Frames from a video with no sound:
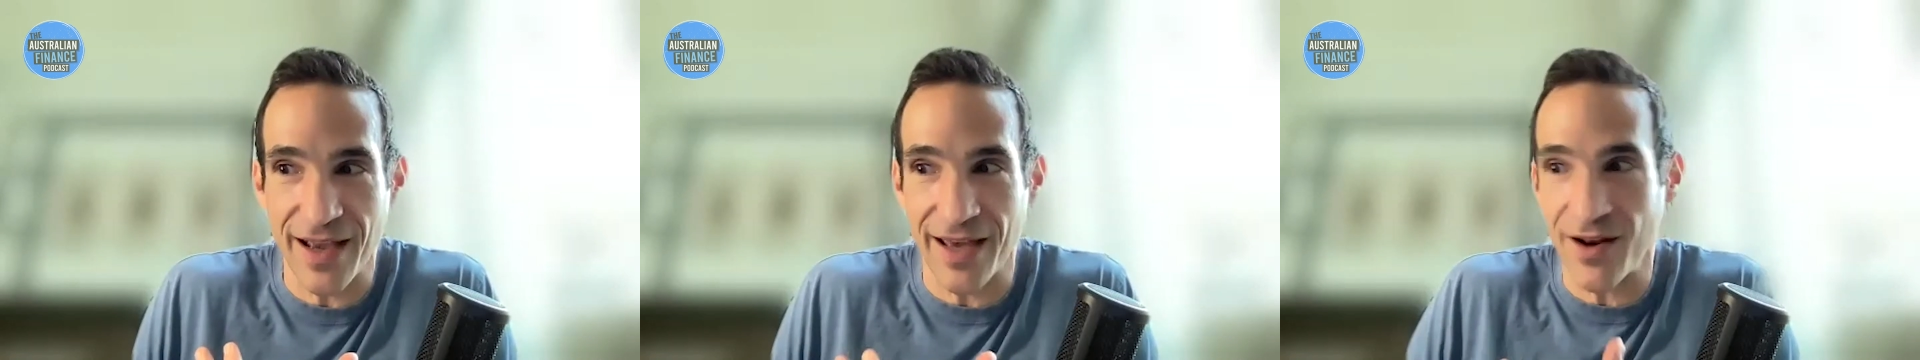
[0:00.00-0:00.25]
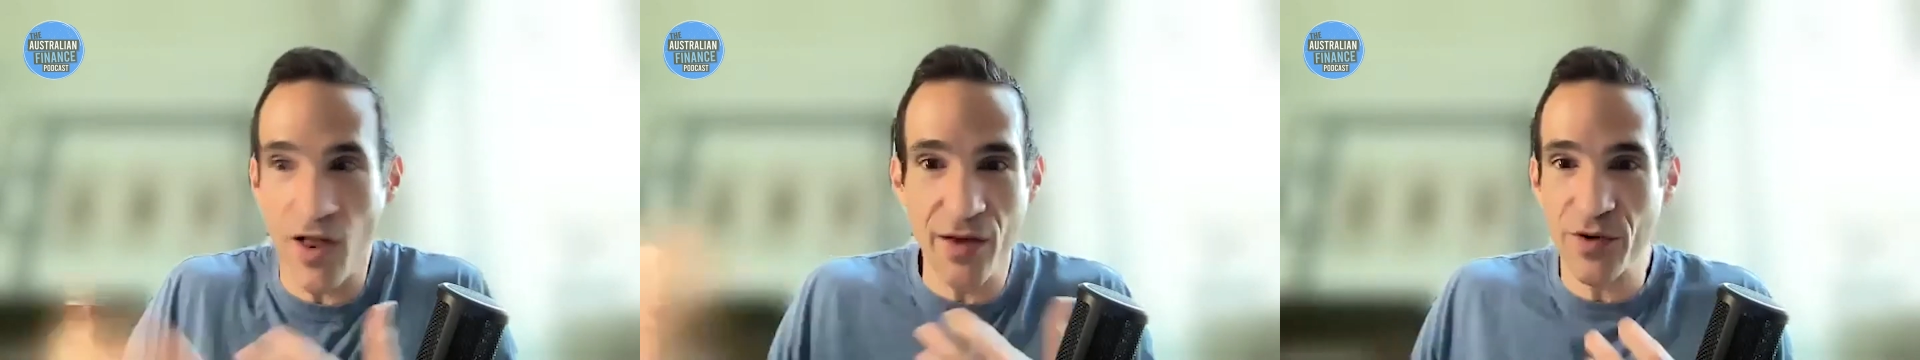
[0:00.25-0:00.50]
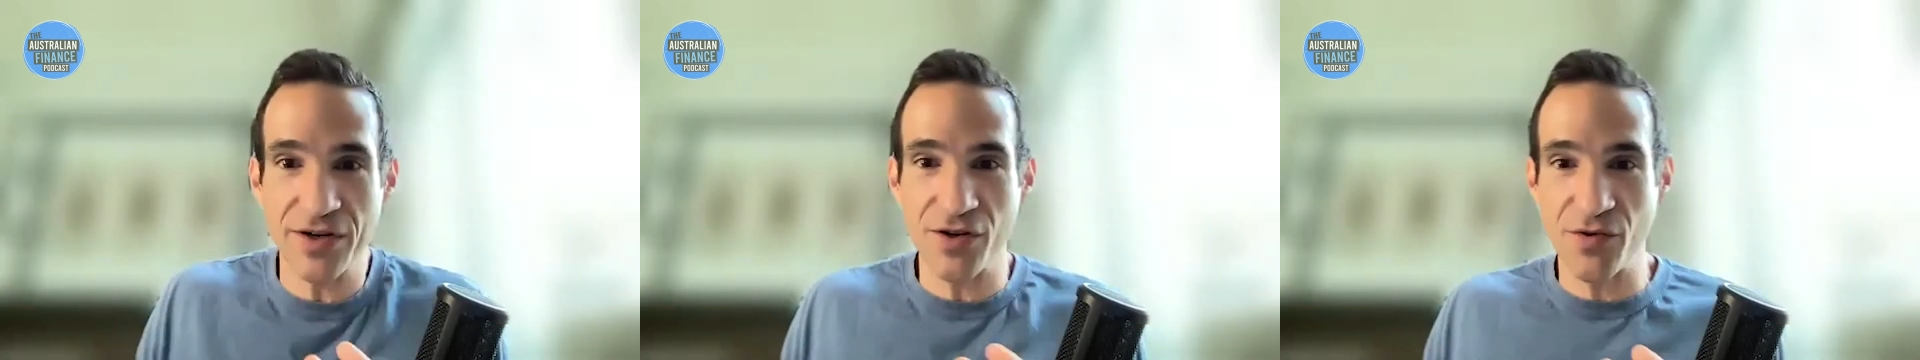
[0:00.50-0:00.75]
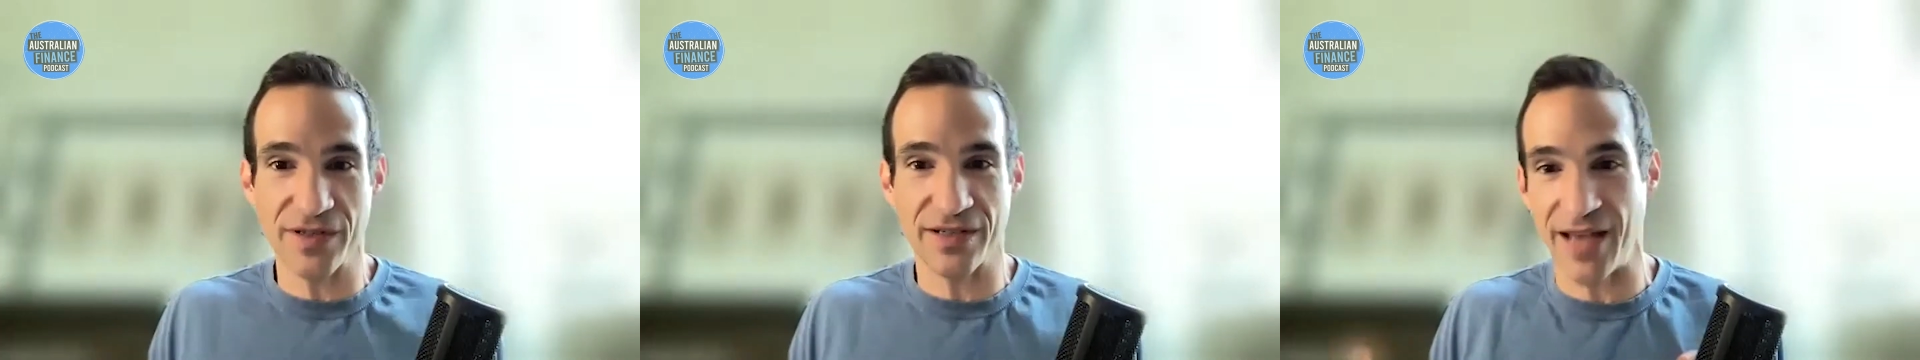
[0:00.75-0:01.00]
and all I want to do
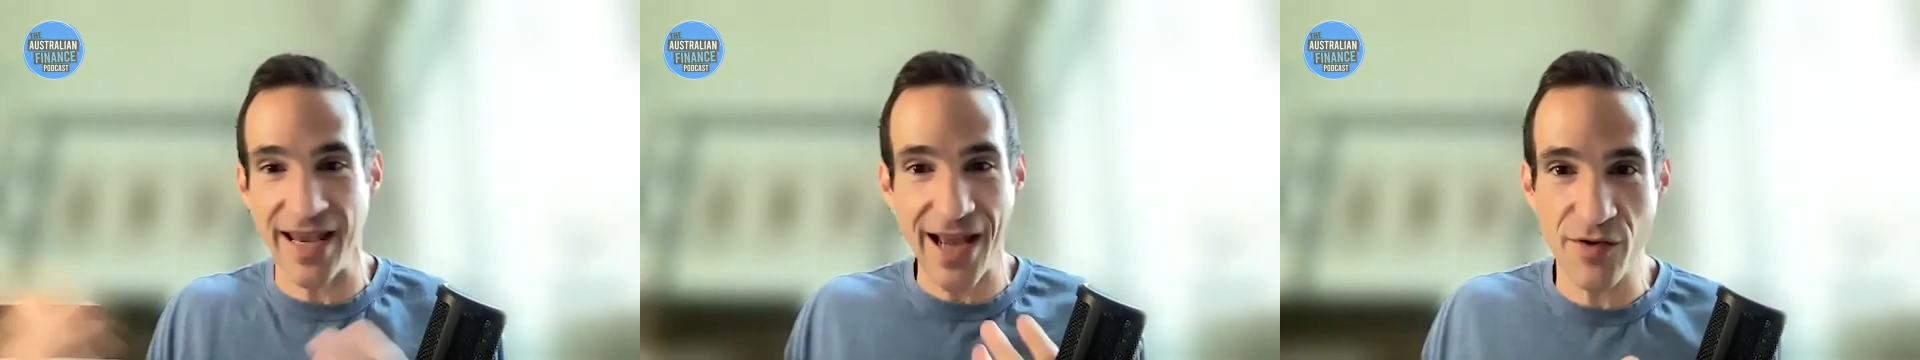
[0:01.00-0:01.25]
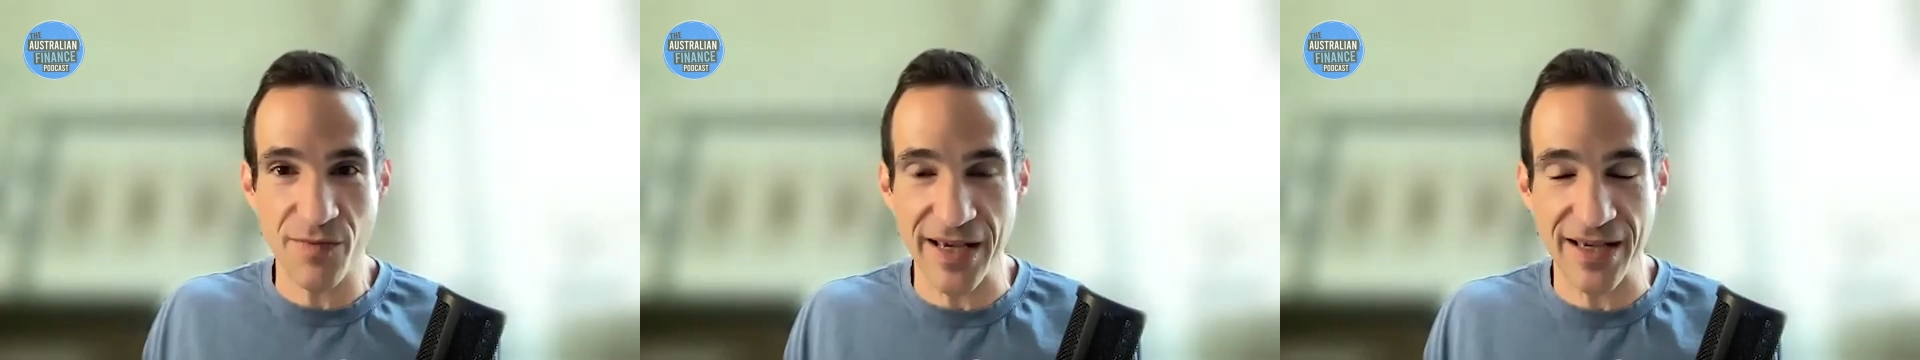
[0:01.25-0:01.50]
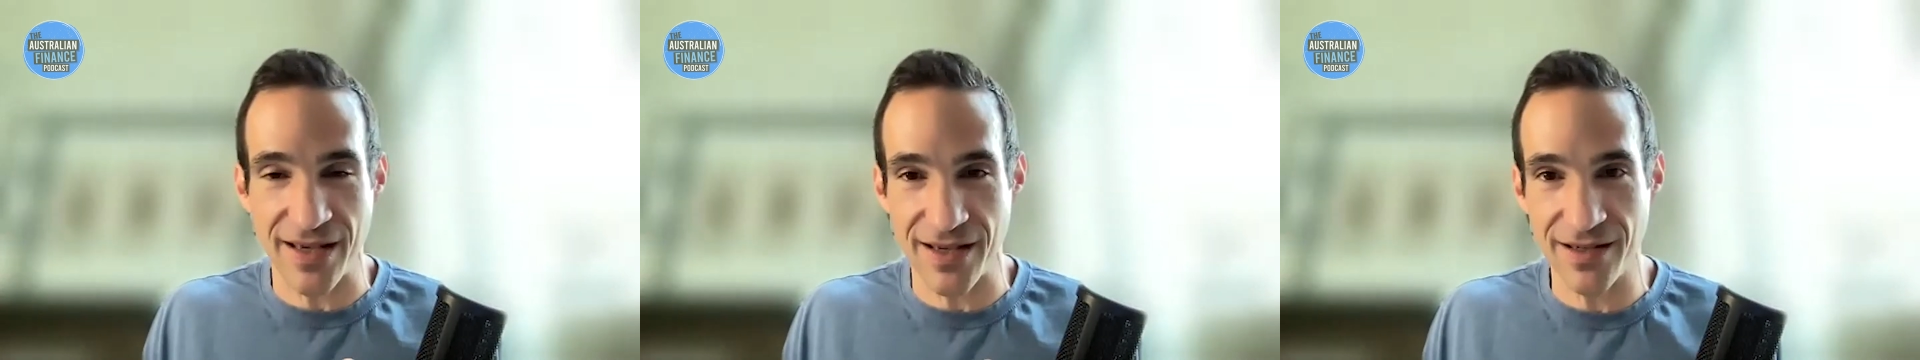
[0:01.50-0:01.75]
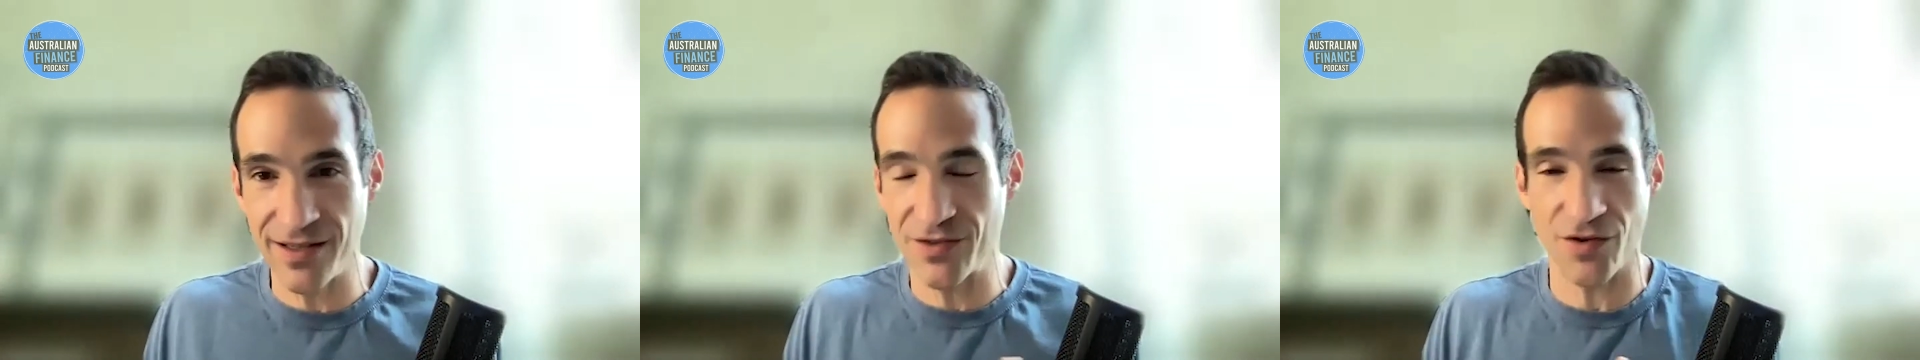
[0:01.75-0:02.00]
was hang out with my
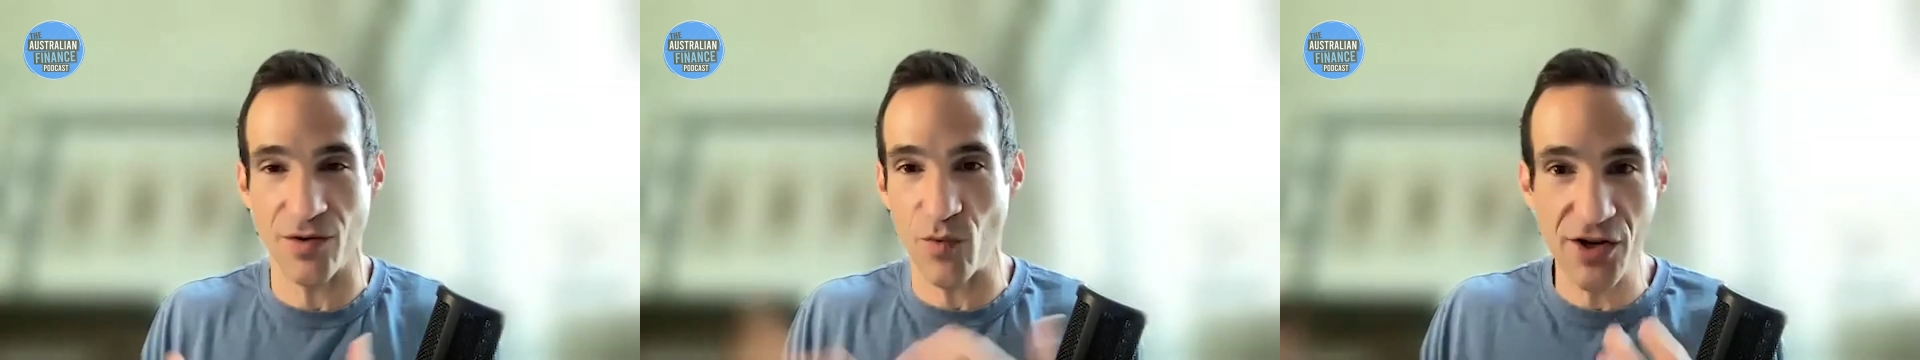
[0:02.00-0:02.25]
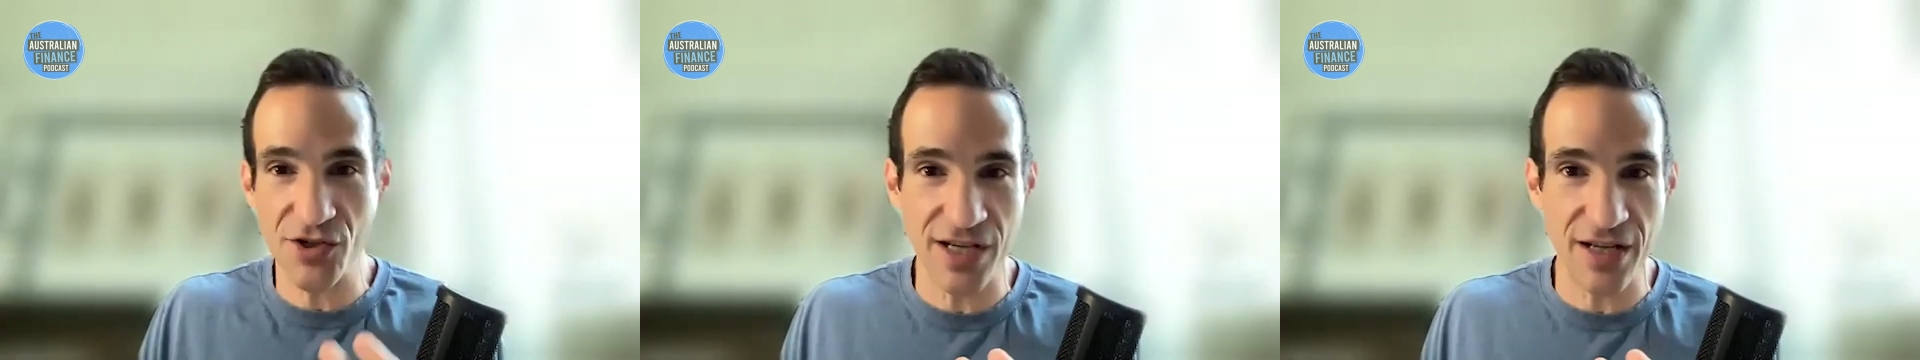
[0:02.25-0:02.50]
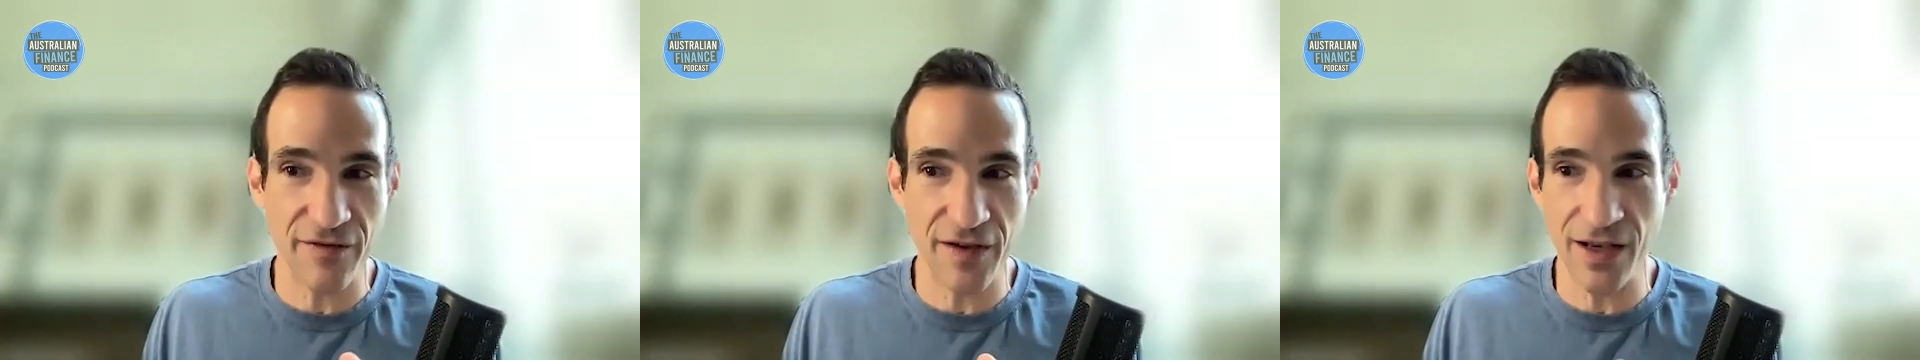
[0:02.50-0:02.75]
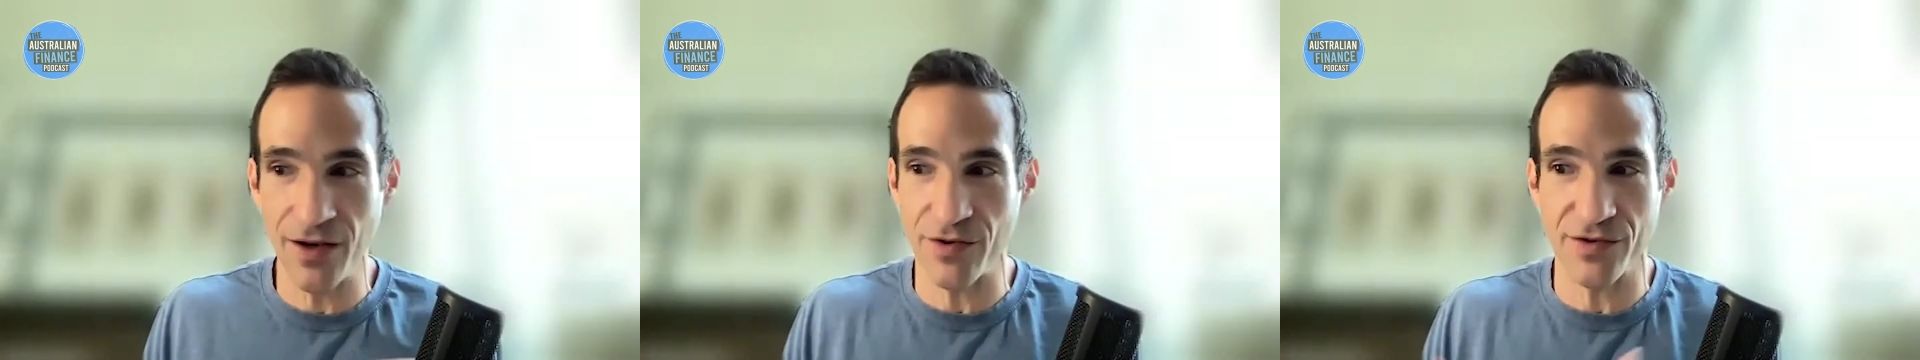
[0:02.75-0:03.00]
kids or watch T
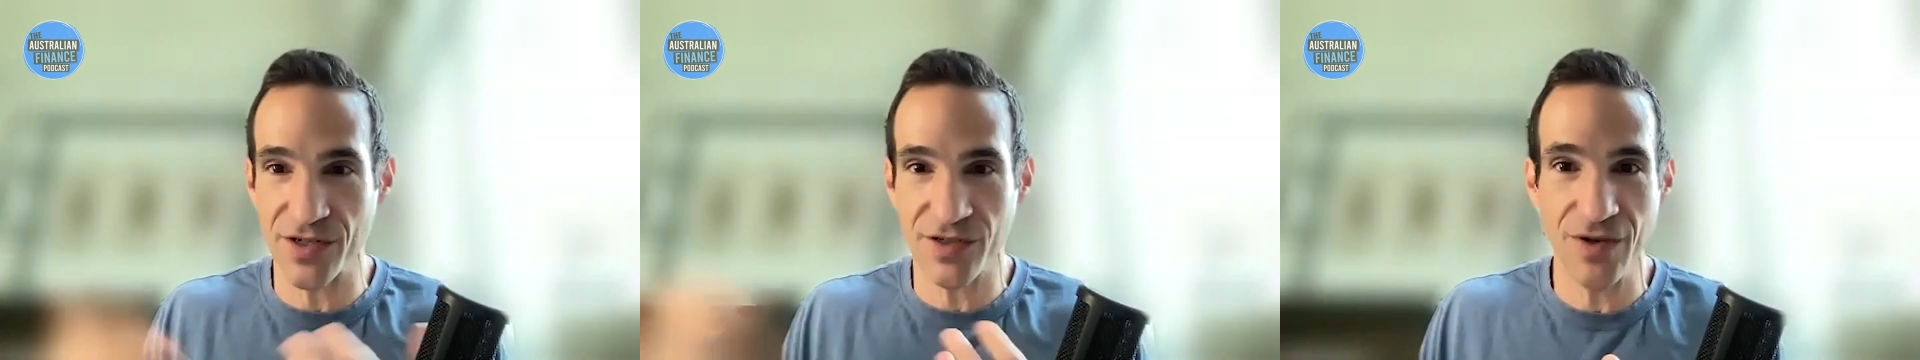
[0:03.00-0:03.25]
V or just,